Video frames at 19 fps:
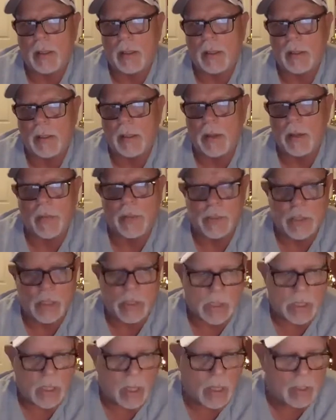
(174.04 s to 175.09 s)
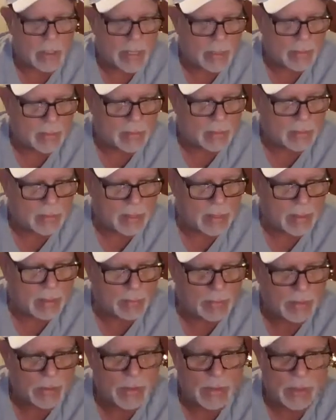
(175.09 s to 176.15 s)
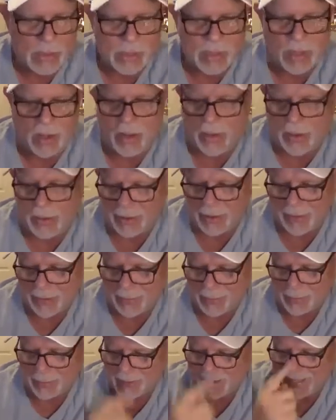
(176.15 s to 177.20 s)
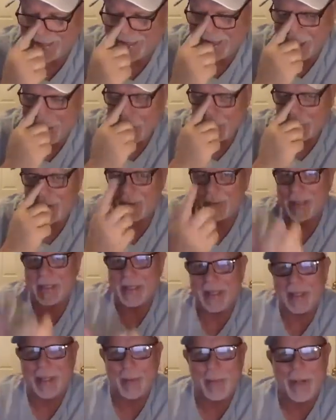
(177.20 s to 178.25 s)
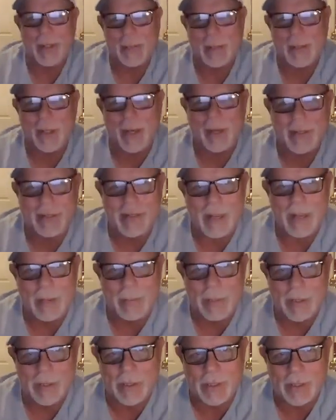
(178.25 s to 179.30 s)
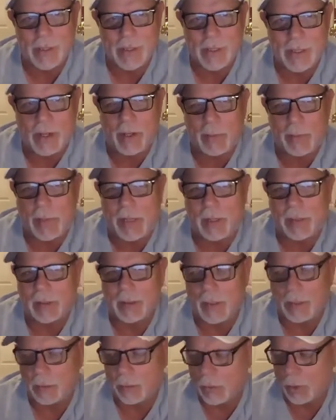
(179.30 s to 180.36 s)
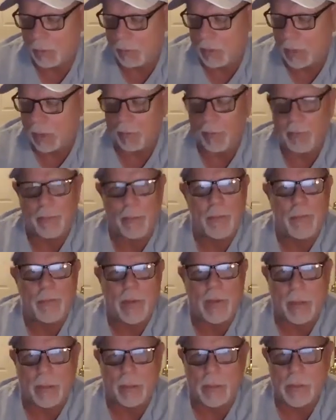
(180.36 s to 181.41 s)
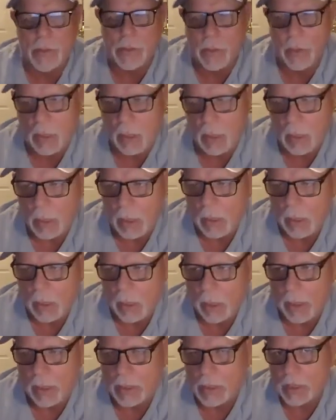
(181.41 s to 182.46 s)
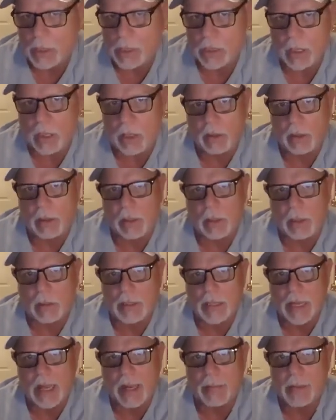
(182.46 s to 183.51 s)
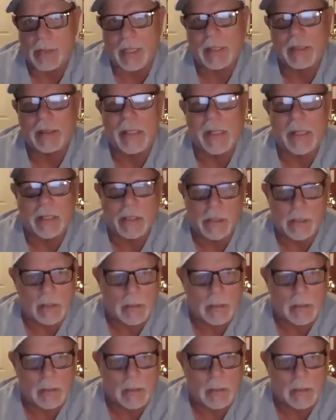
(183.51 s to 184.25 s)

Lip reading: there's a song out there that I just thought of when I was thinking about trying times. It's a song by a group called Foo Fighters, and it's a song called Times Like These.